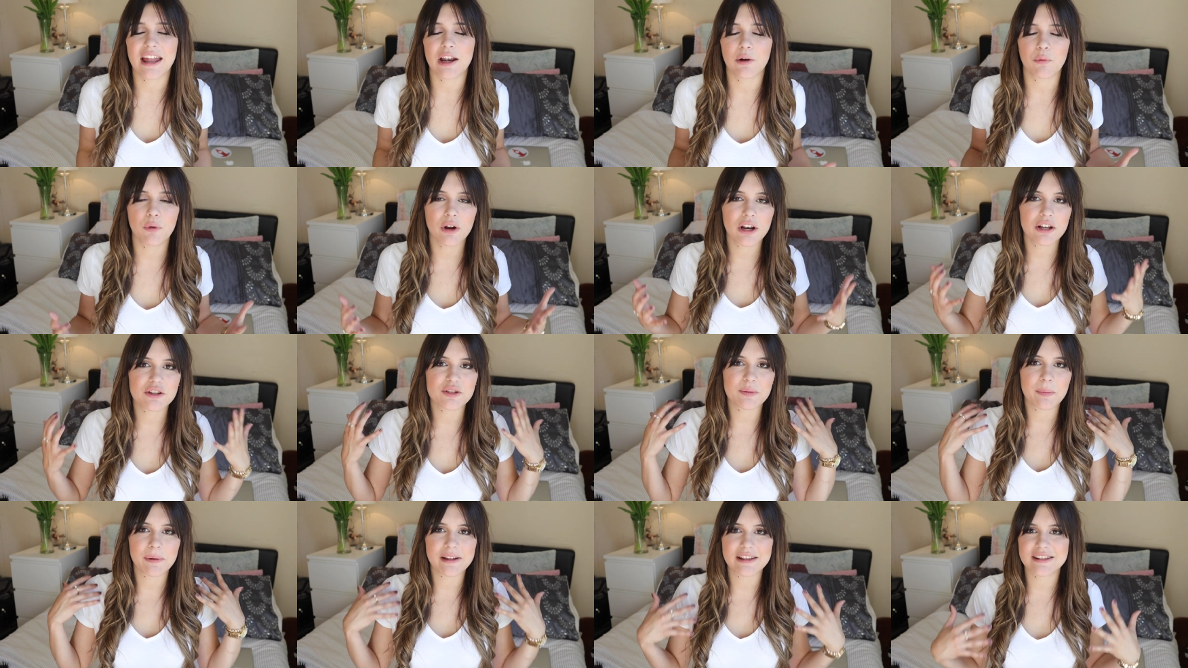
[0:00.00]
and I
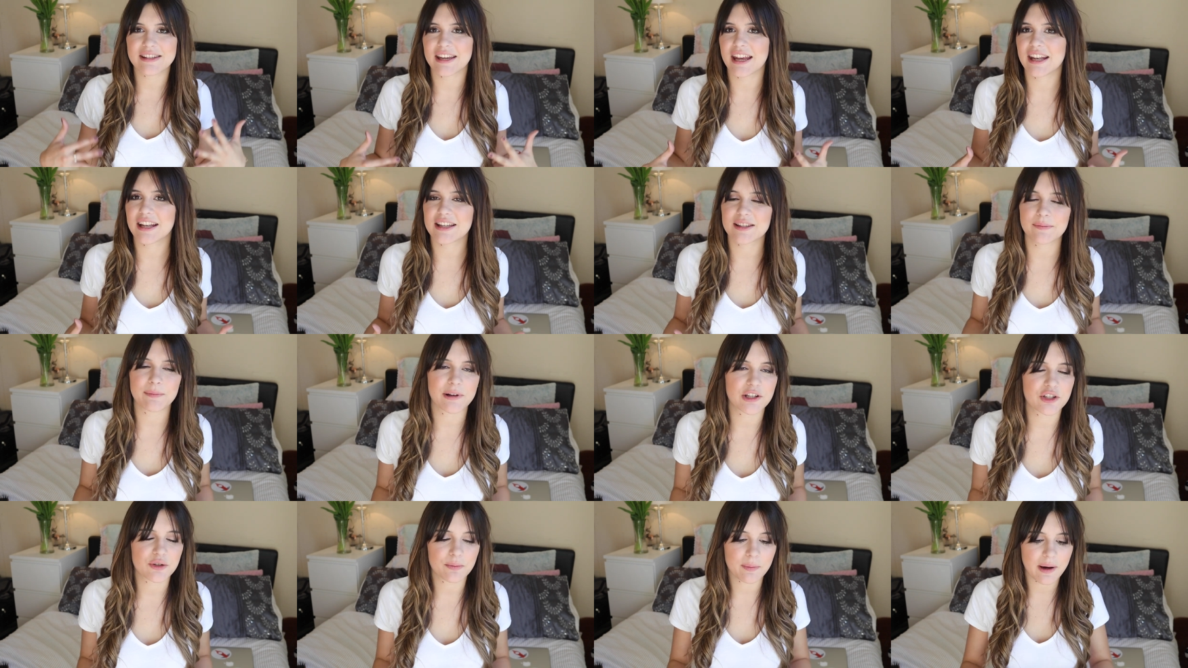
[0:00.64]
wanted to maintain as
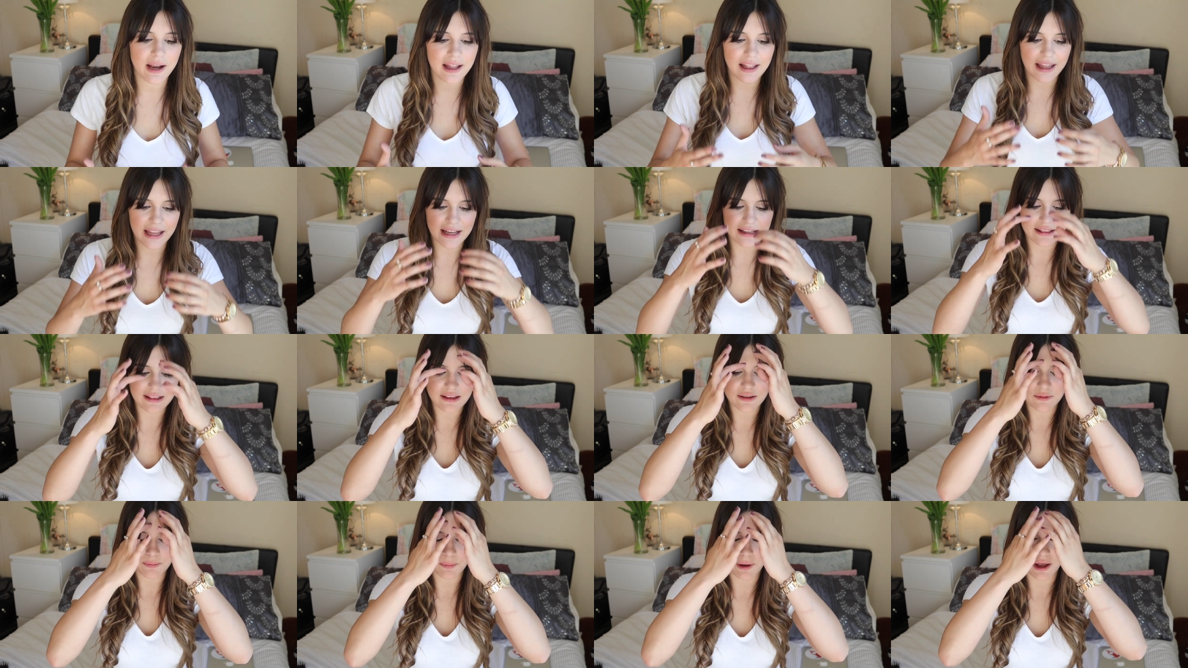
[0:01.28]
much of my
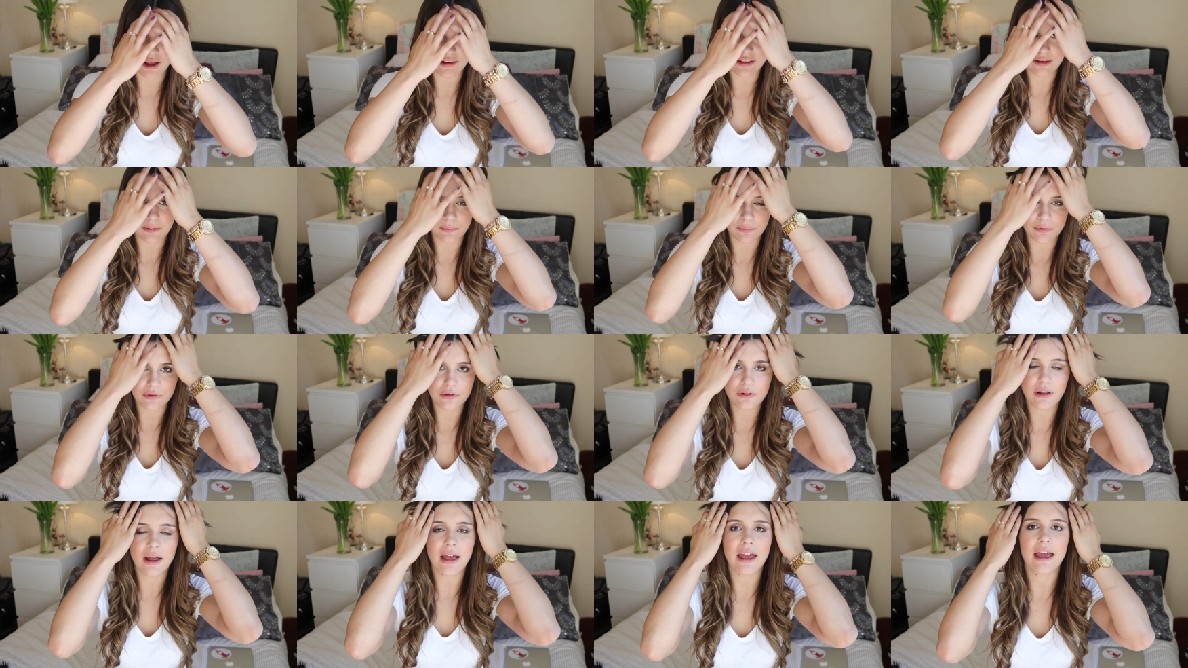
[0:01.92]
length as
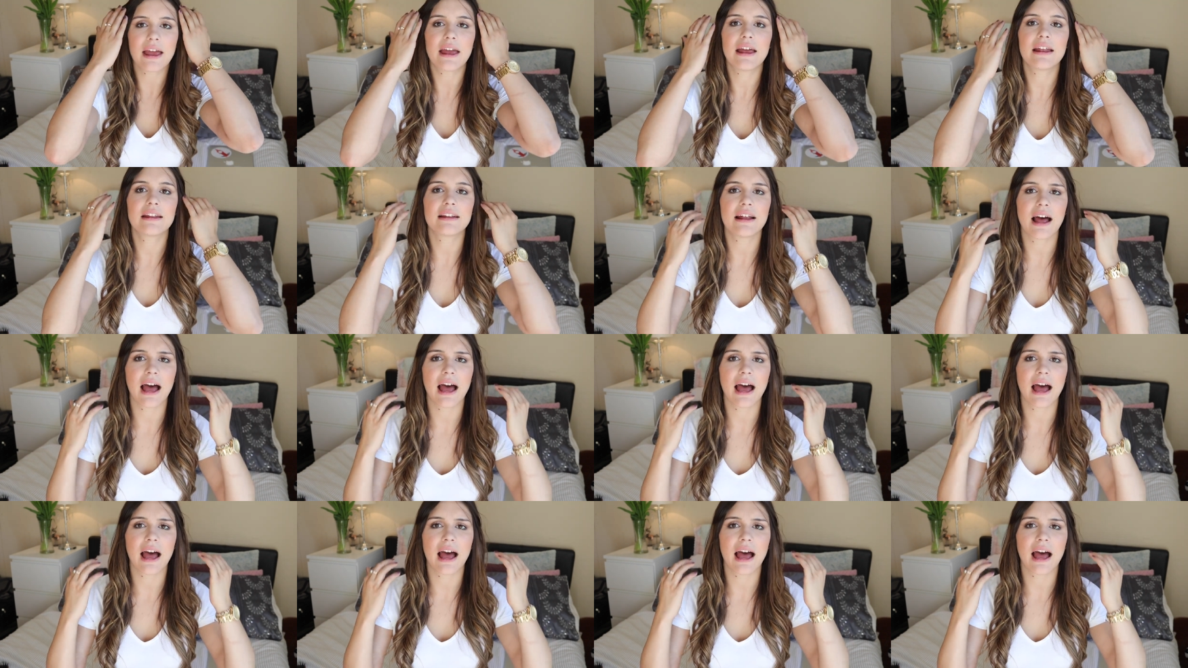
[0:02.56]
possible. And